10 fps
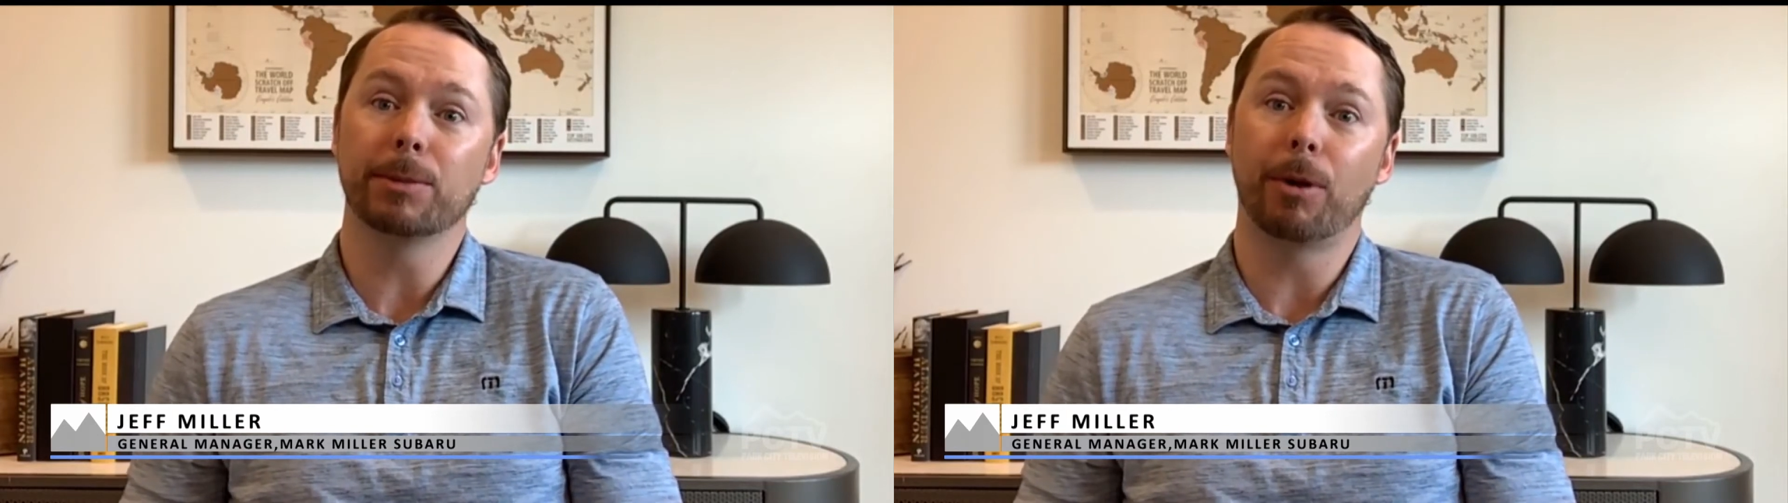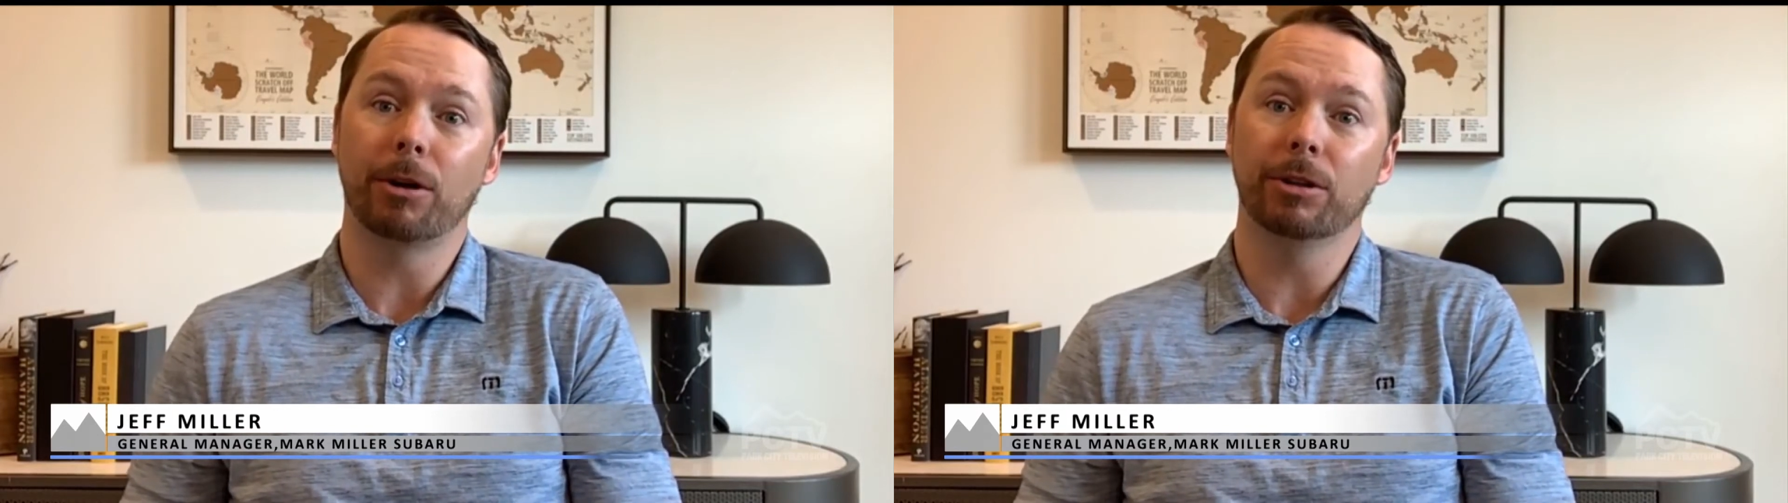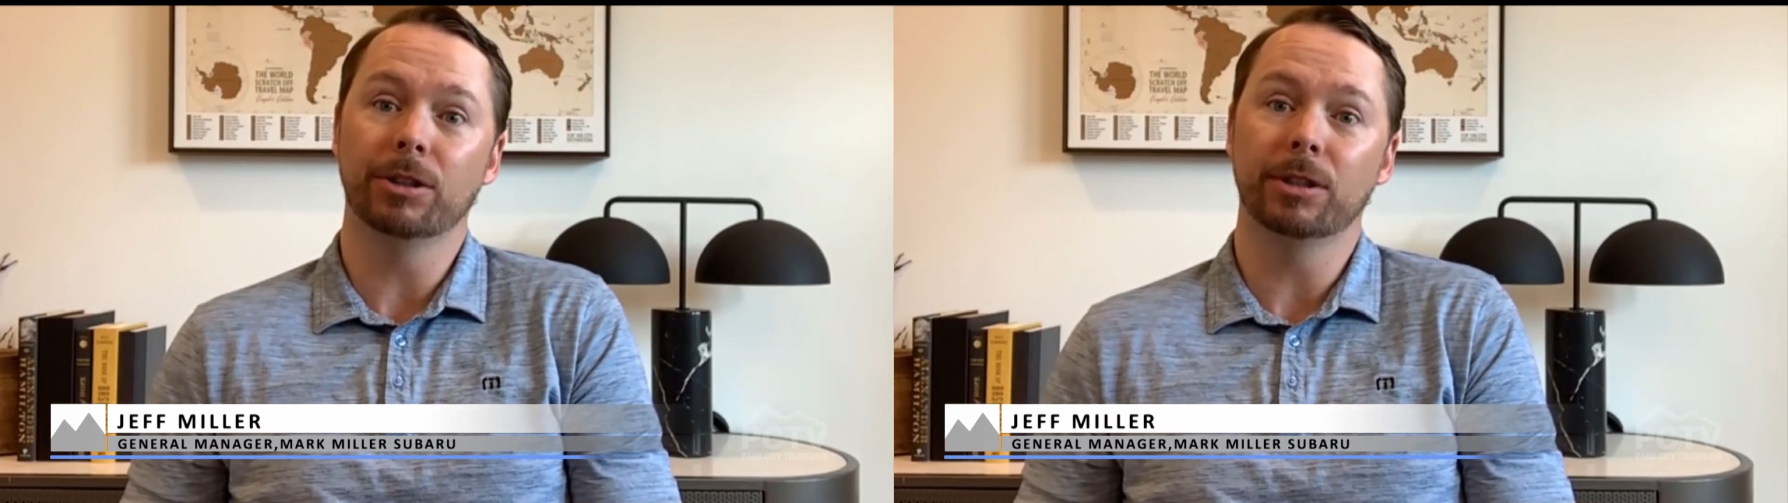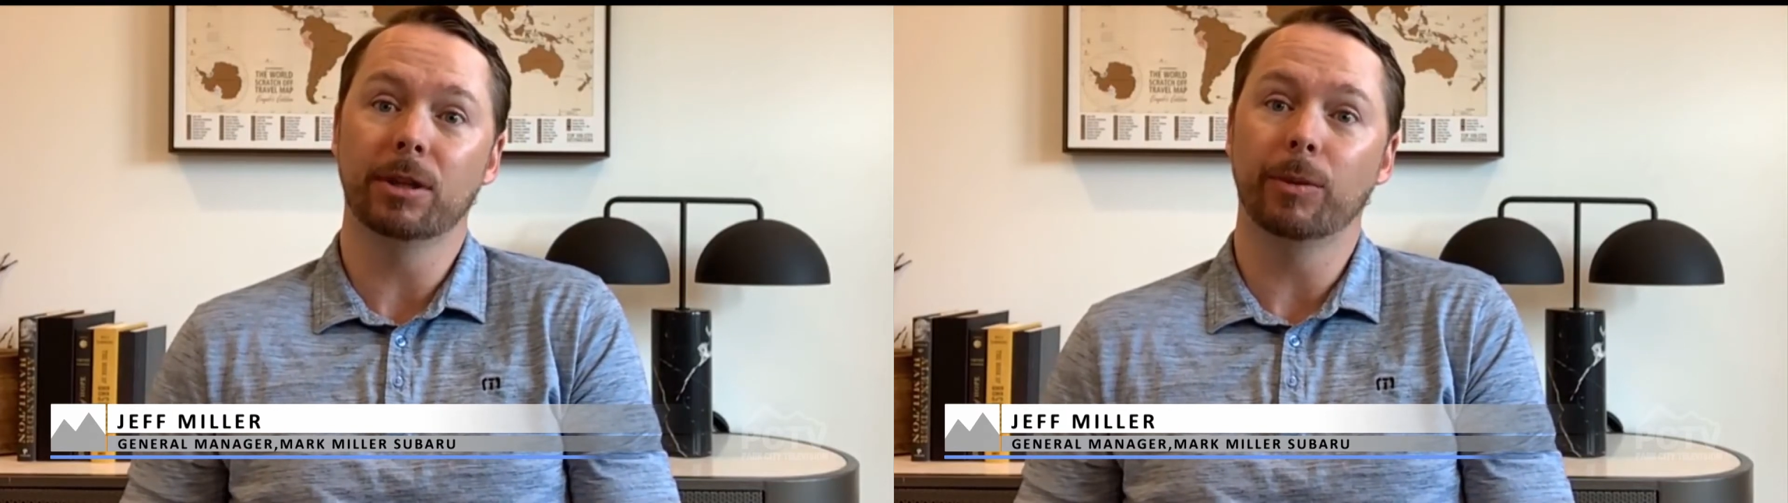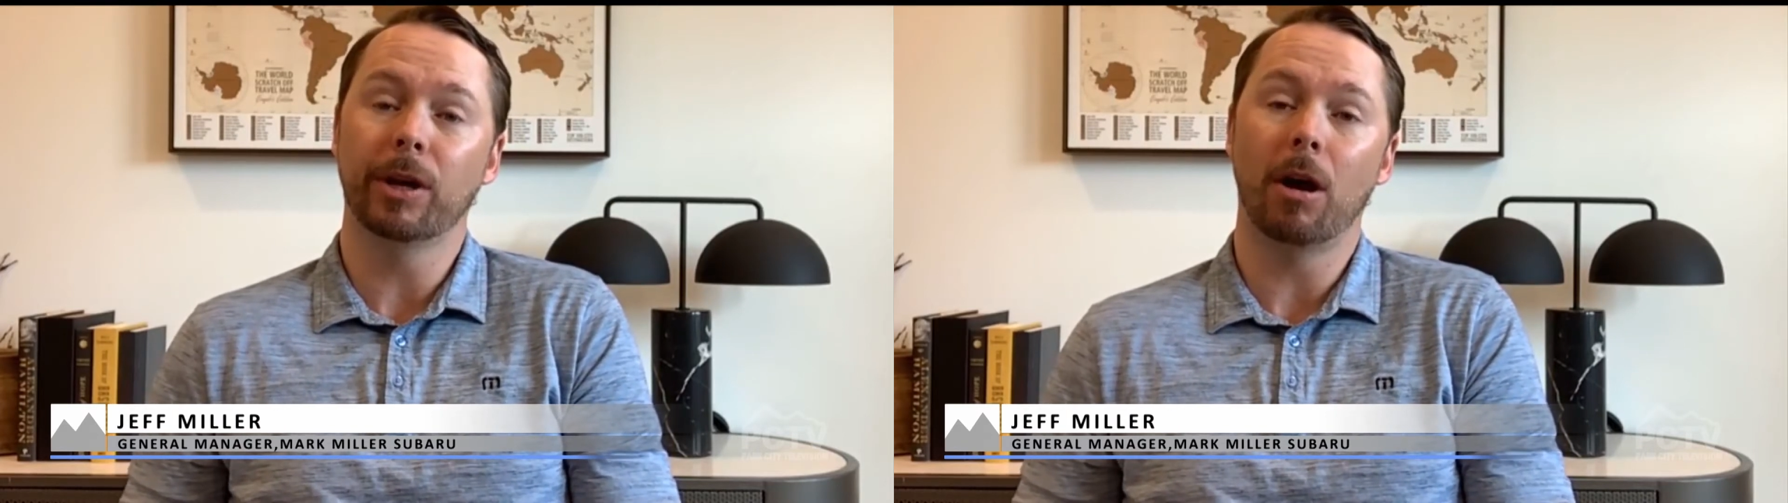partners
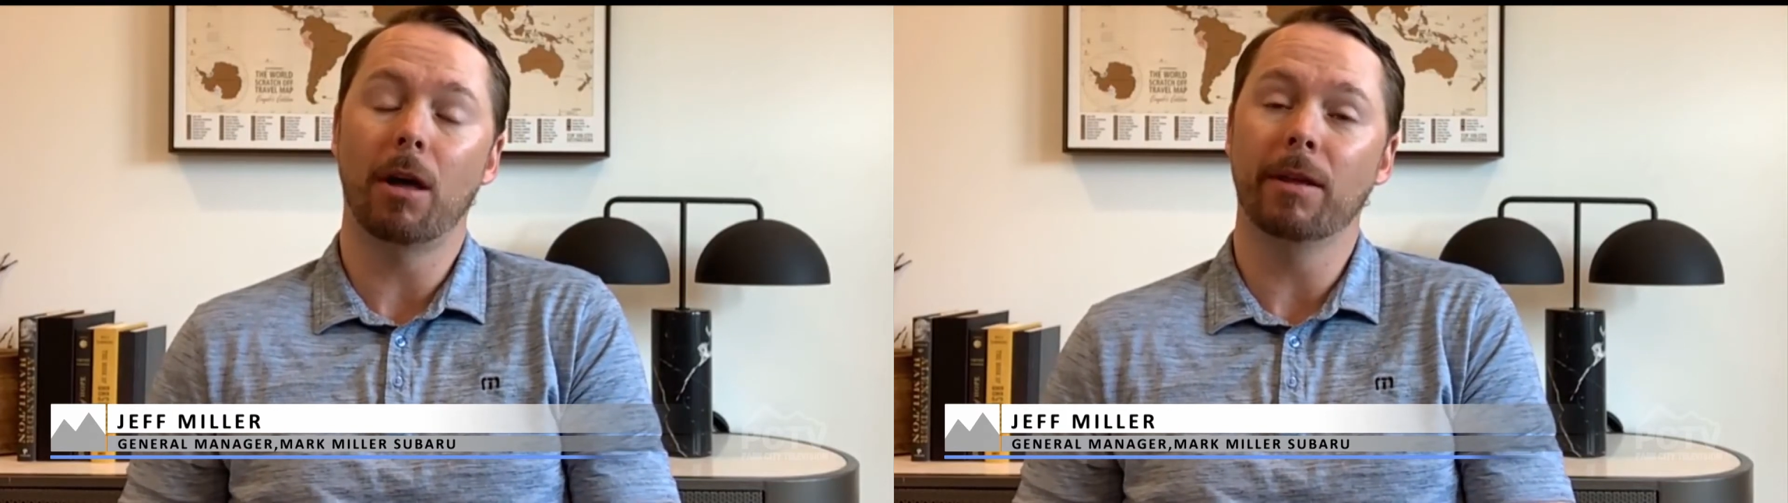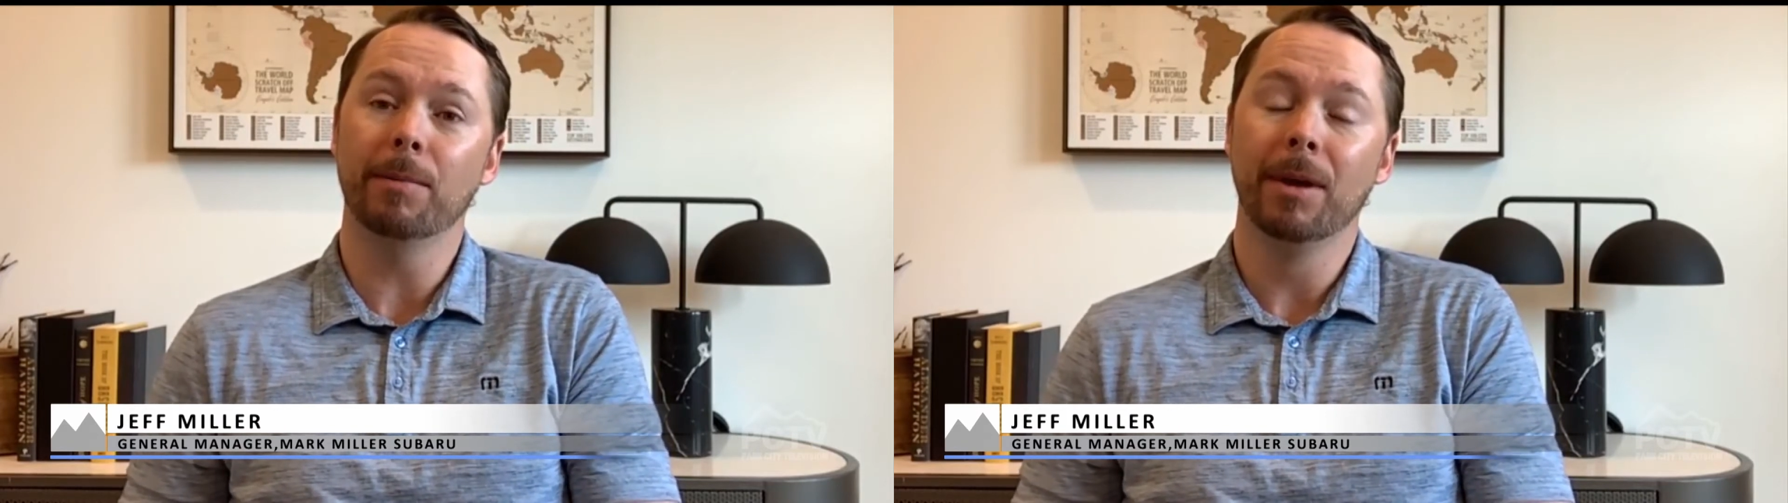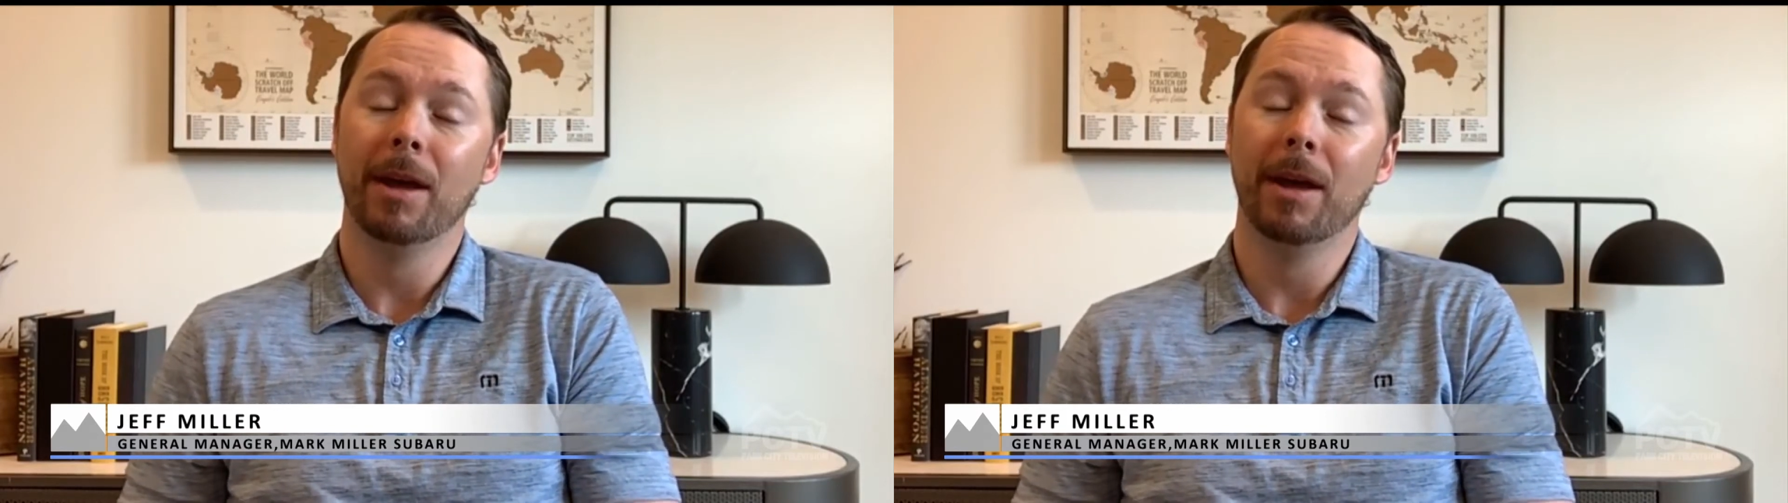that we call them